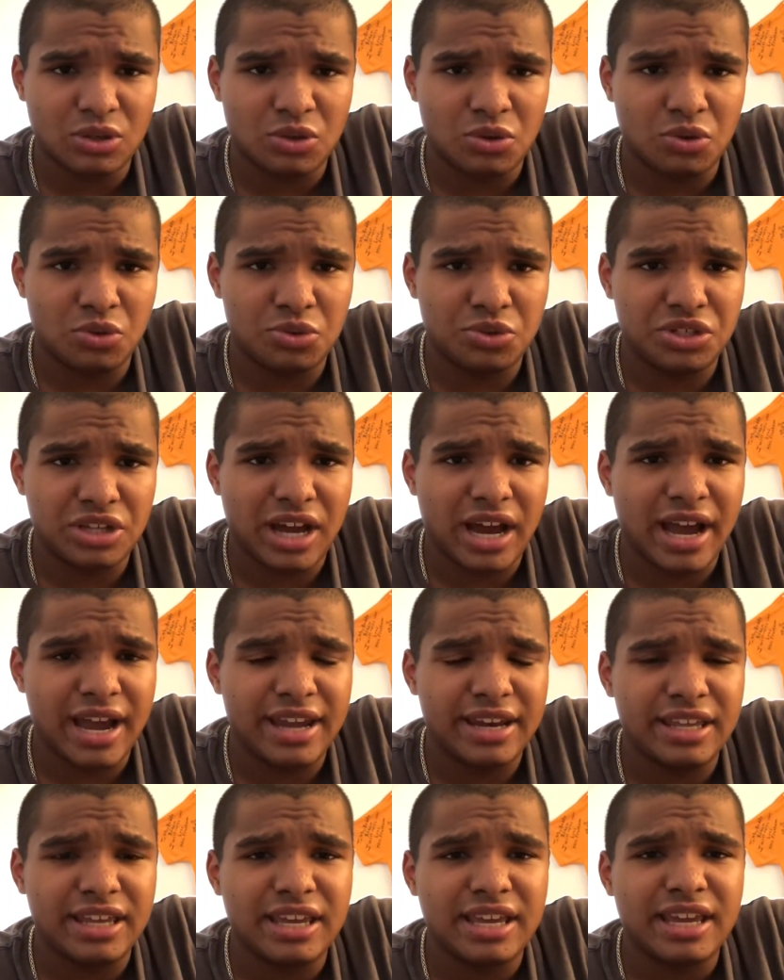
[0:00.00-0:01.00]
who
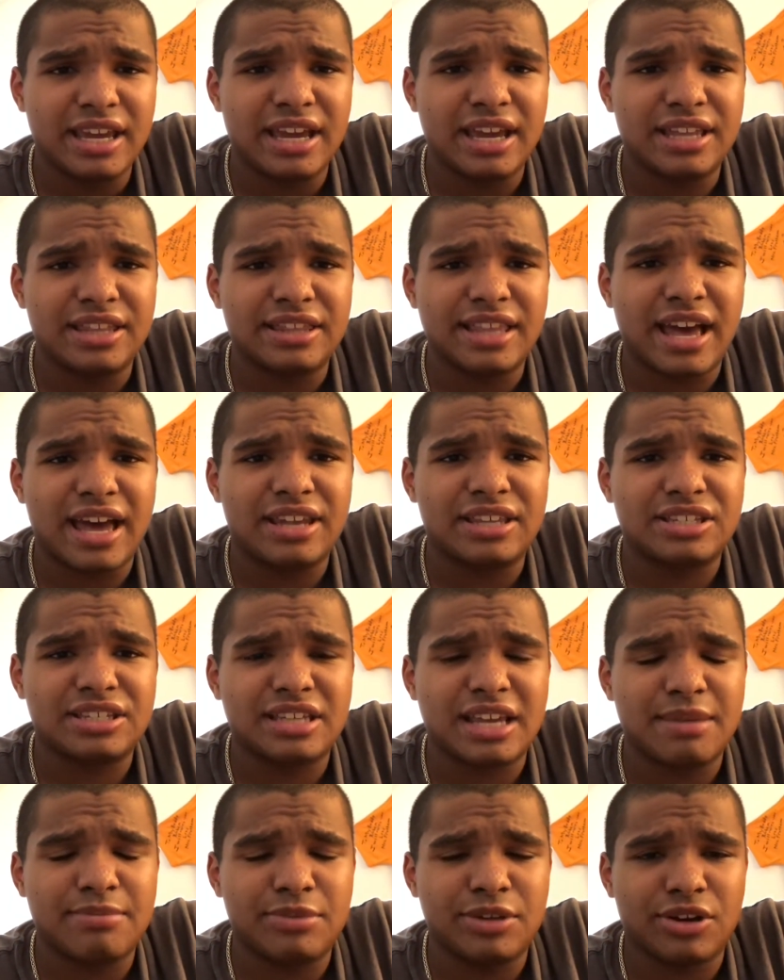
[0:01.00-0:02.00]
died in that
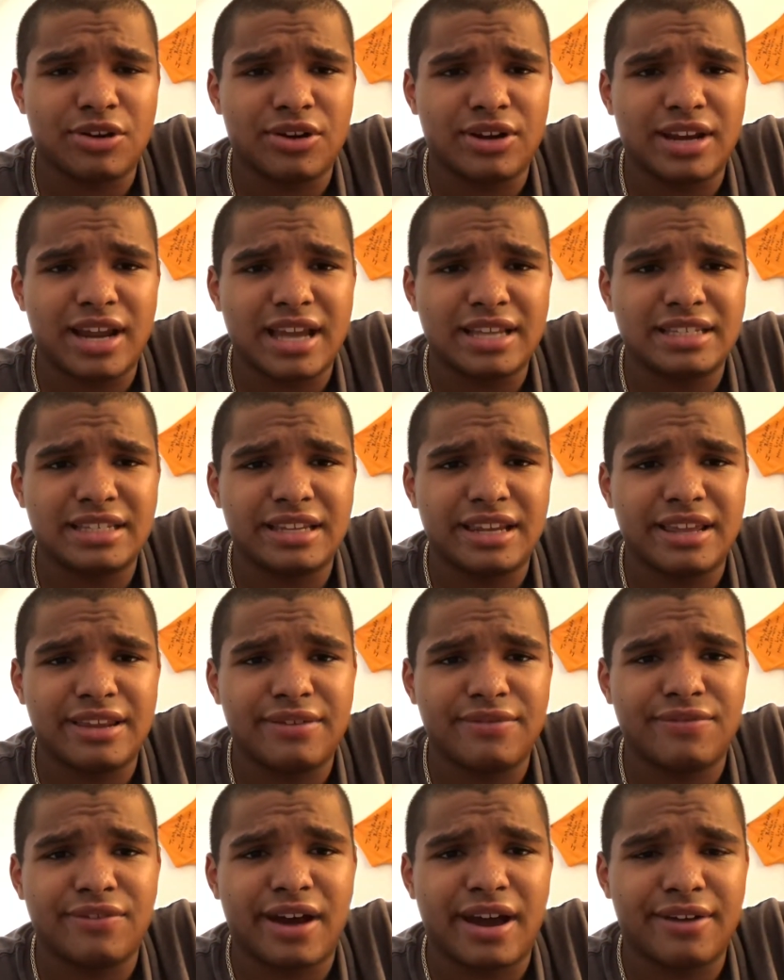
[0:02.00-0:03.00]
same year in
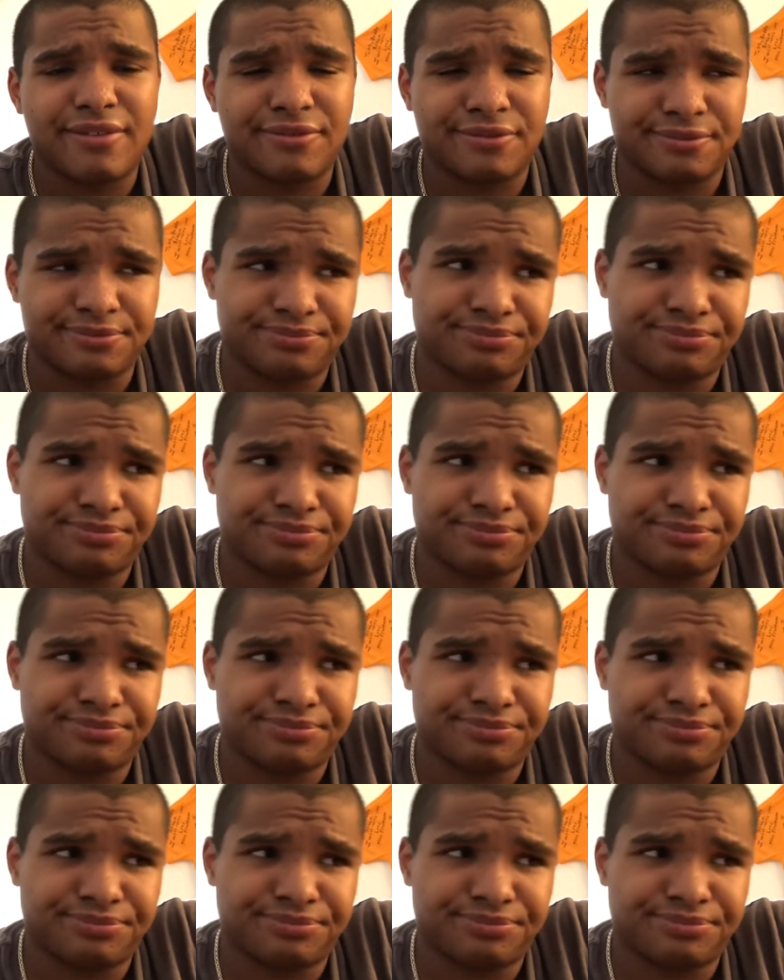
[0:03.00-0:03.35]
1985.